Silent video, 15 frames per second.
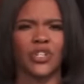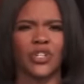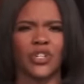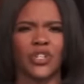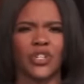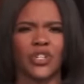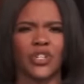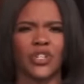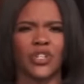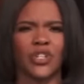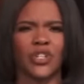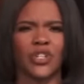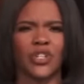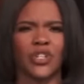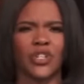
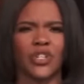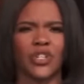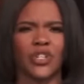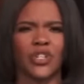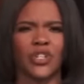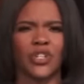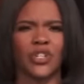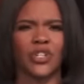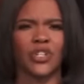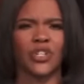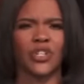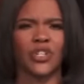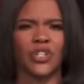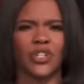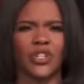
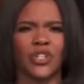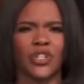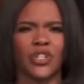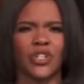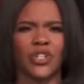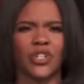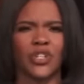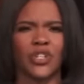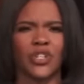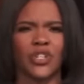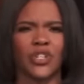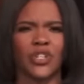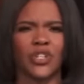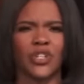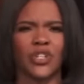
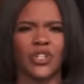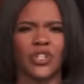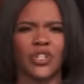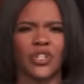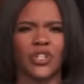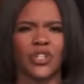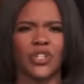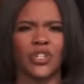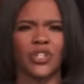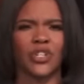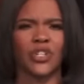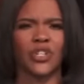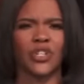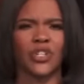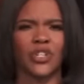
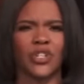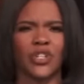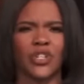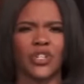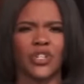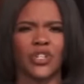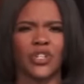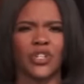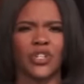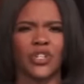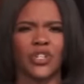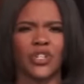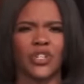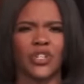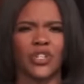
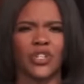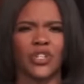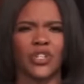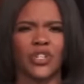No words are spoken by the person on screen.